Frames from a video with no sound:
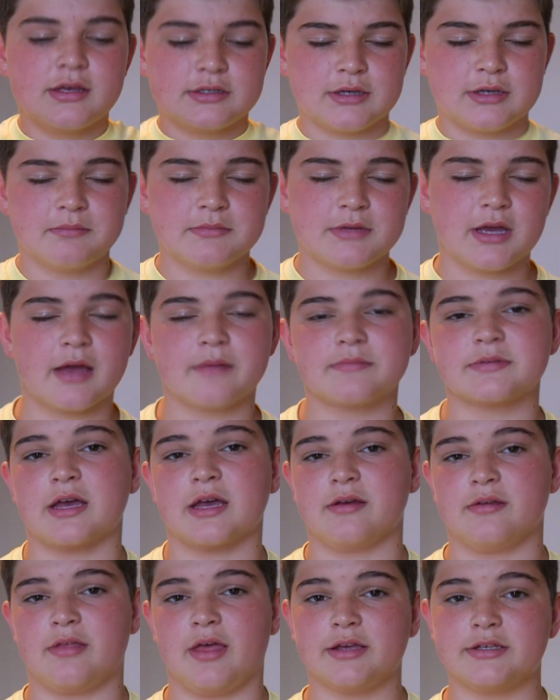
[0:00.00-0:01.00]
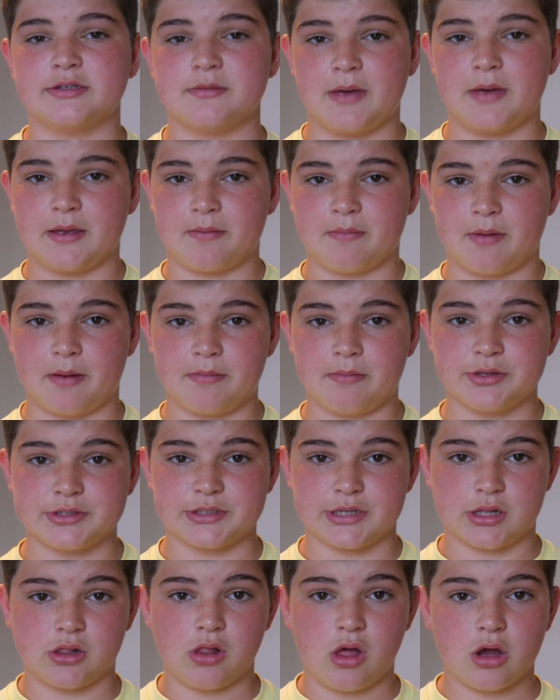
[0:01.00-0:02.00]
Sometimes I like to make my
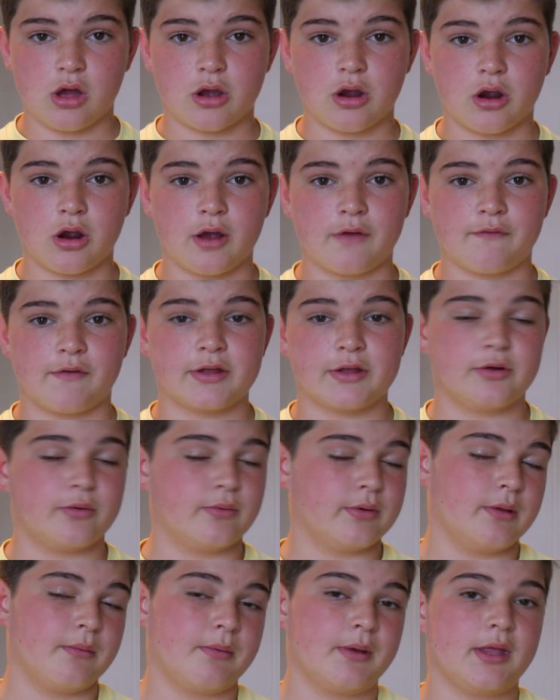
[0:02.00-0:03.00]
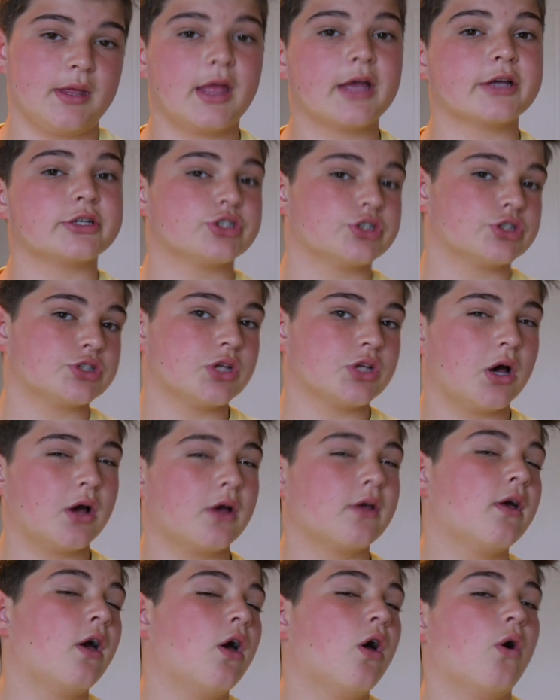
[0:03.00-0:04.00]
music longer if I don't want to put an extra
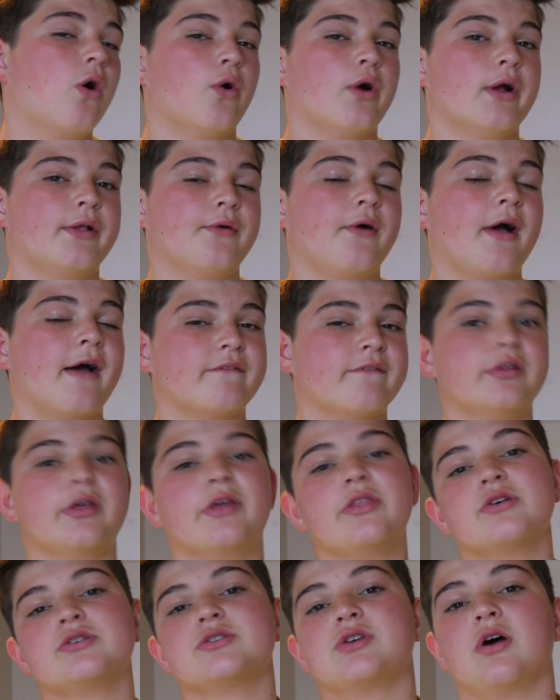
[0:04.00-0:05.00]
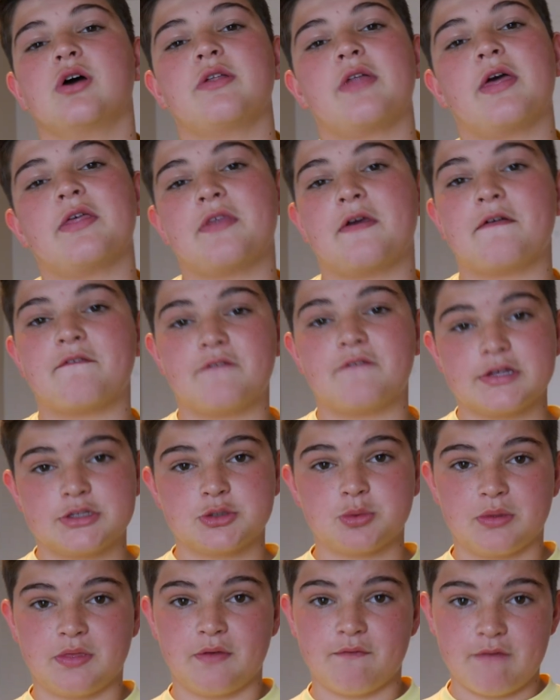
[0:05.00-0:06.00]
song, or I don't have another song that I think fits
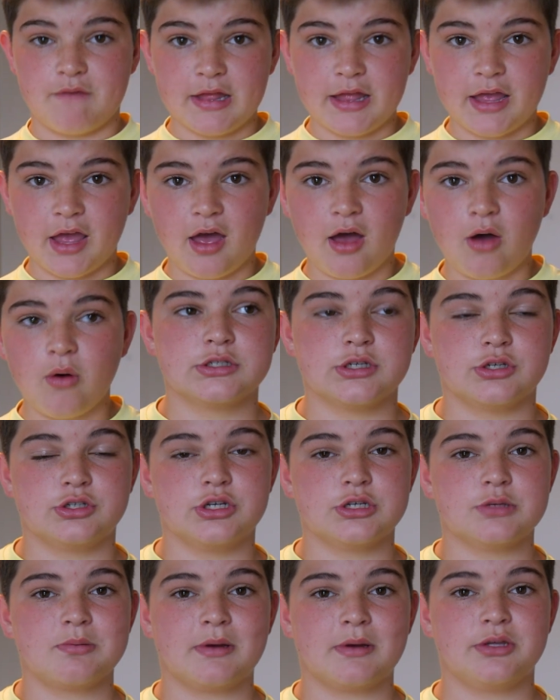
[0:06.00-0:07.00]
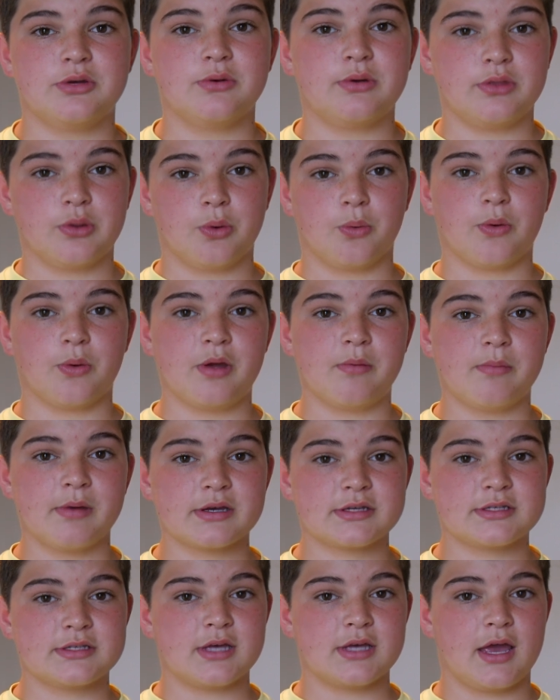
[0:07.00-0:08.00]
with the video. So just by doing the
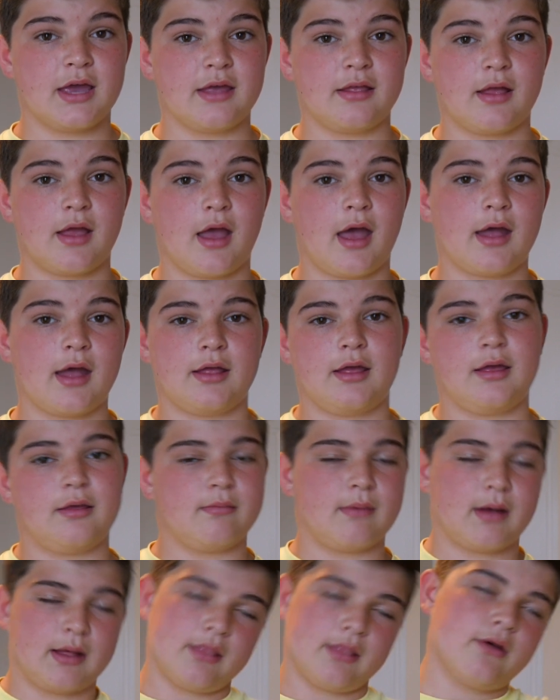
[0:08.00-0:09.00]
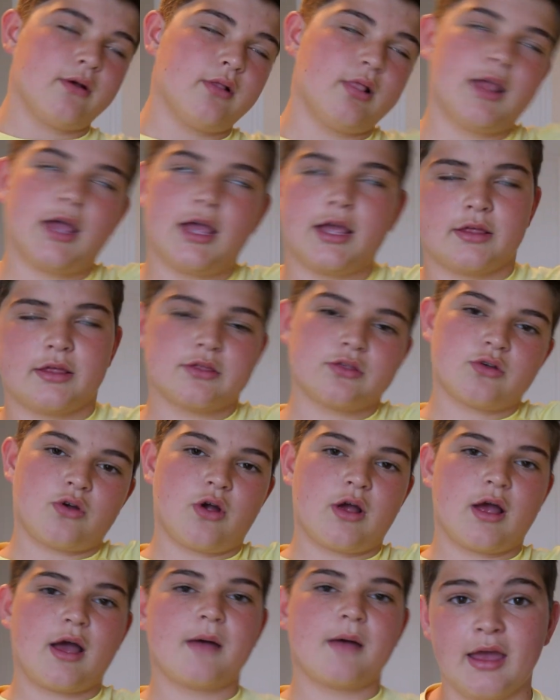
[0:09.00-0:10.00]
remix and adding my little length
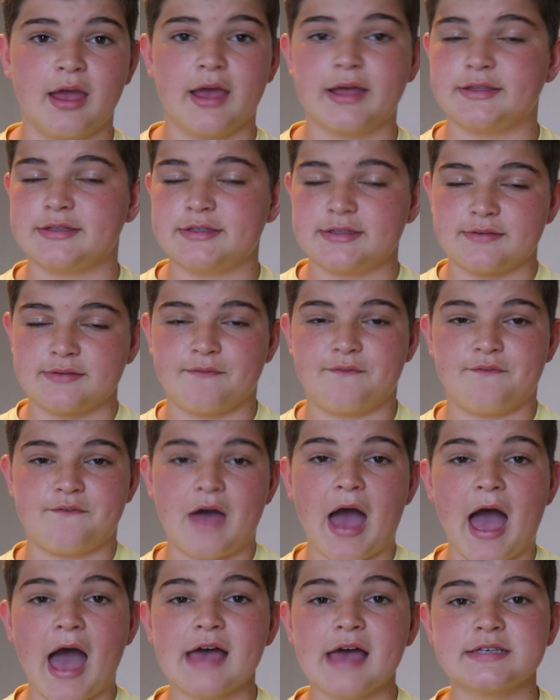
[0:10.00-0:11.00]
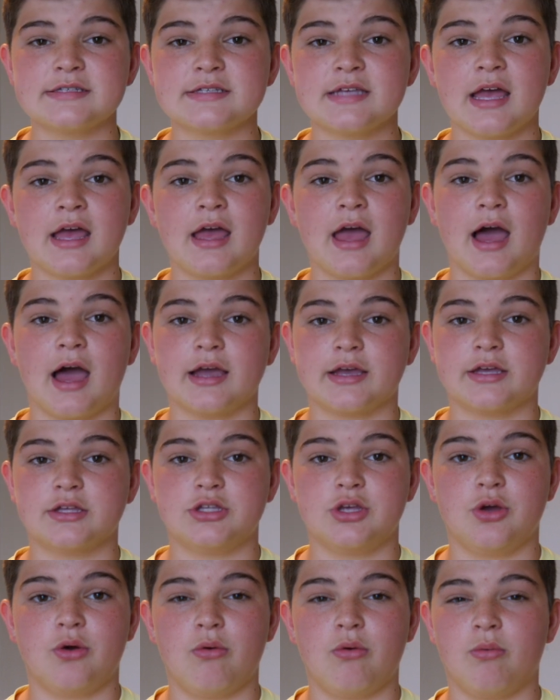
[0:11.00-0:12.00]
crap, it's fast. I can
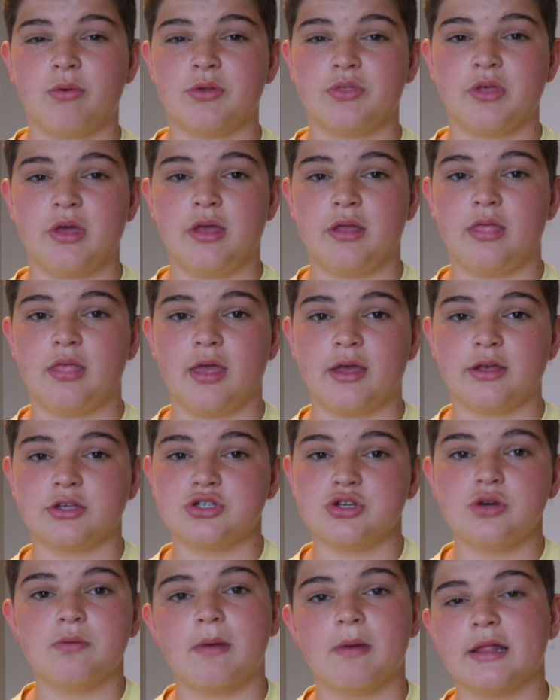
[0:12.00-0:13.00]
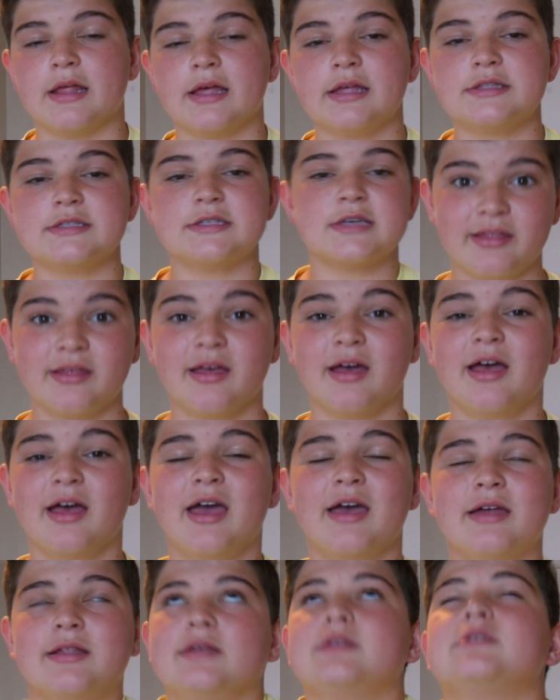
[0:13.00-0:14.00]
do it within like 2 minutes,
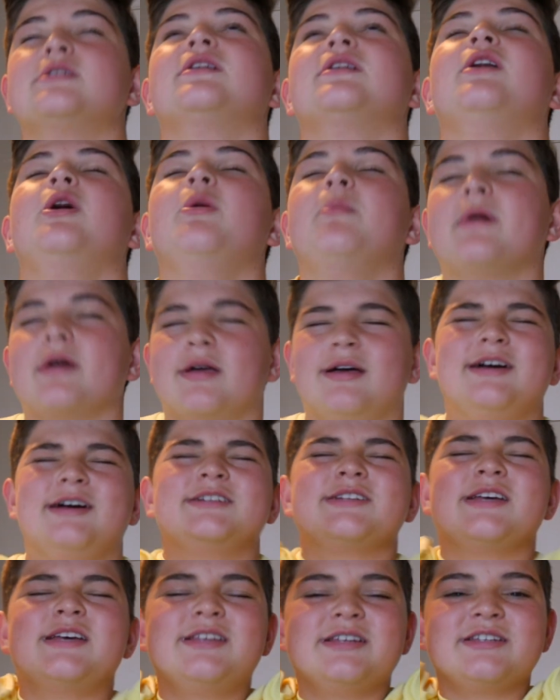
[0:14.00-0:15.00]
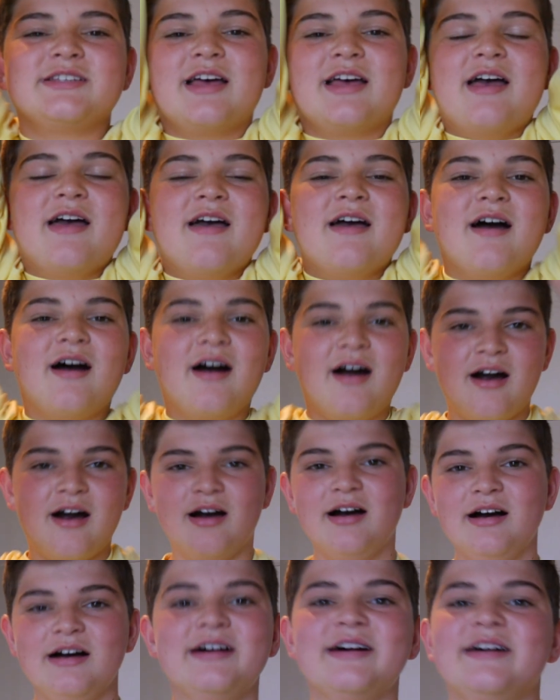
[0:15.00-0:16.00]
and it's, oh my gosh, it just,
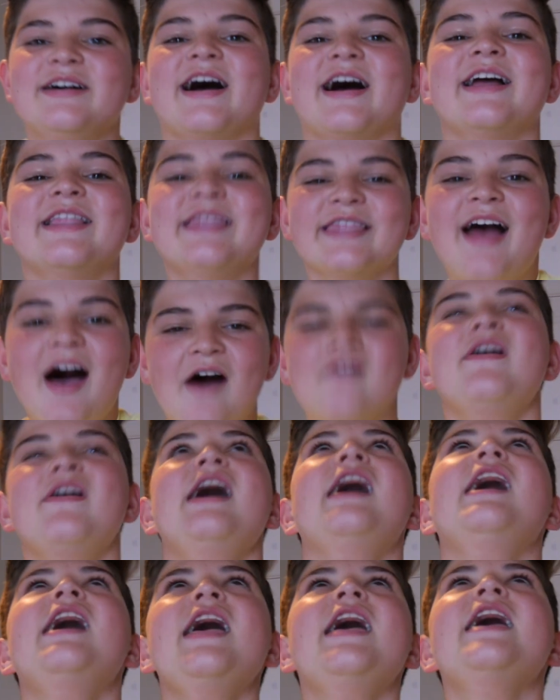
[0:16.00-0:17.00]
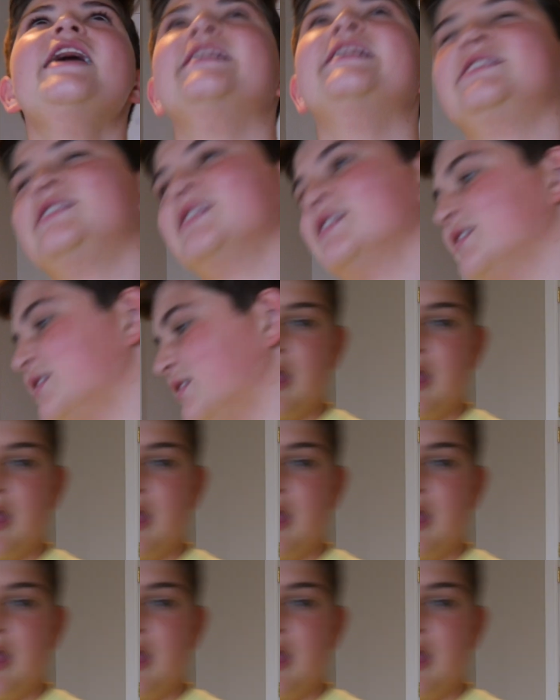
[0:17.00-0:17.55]
I love it.